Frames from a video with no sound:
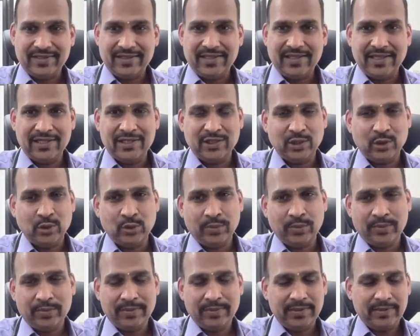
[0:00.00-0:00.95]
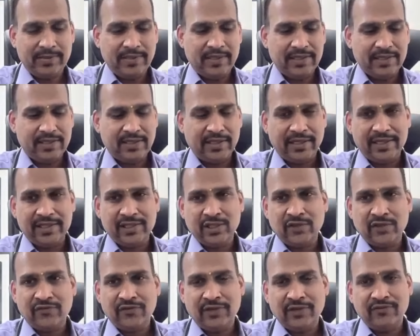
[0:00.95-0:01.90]
There's reduction
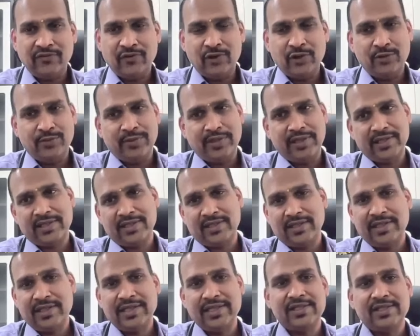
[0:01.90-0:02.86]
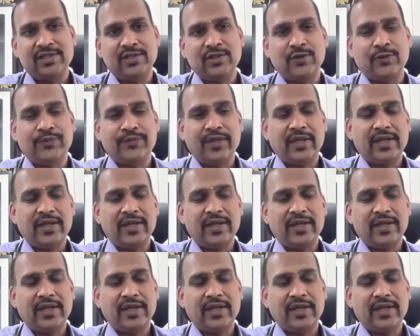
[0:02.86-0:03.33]
of lung volume, reduction in DLCO.